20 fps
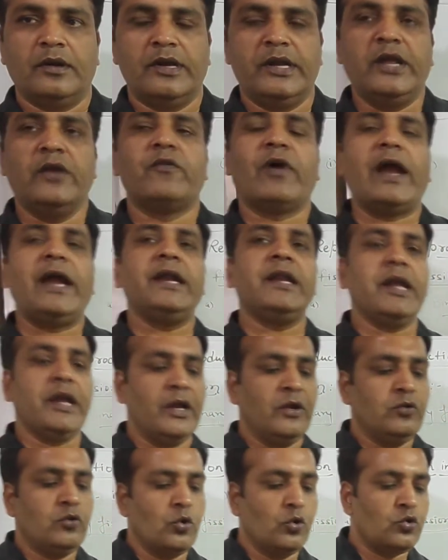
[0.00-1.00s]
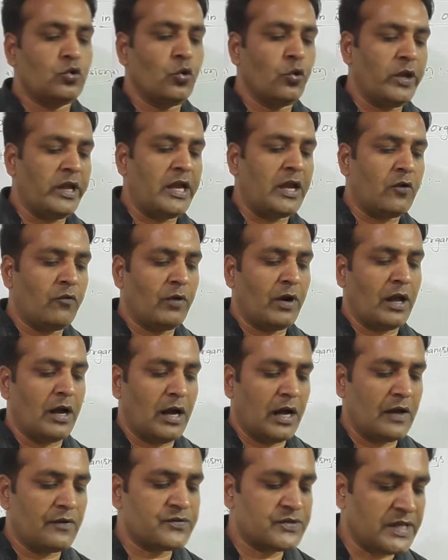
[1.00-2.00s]
divide into two equal
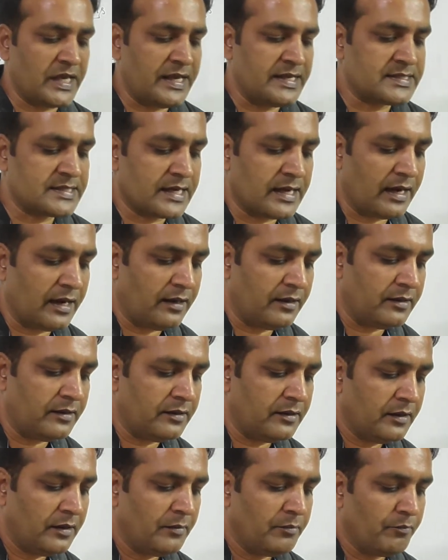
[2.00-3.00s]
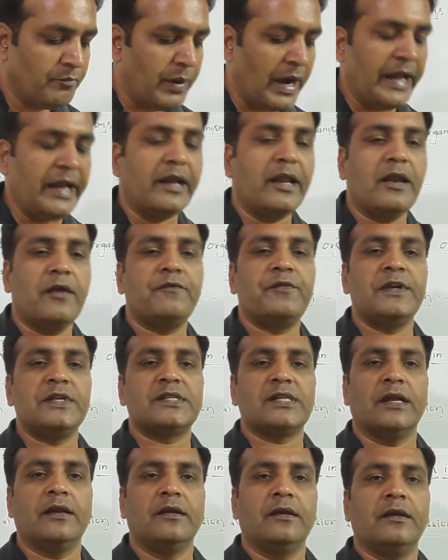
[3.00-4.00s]
halves is called binary
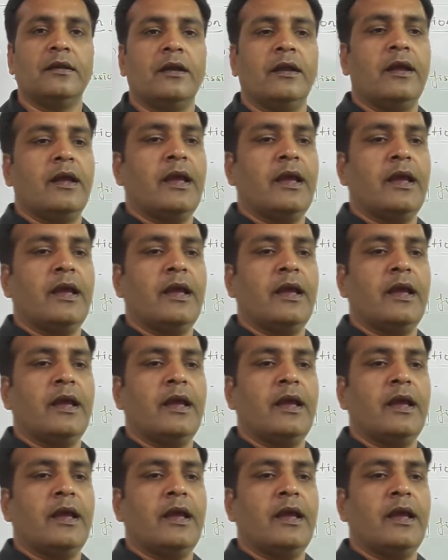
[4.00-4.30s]
fission,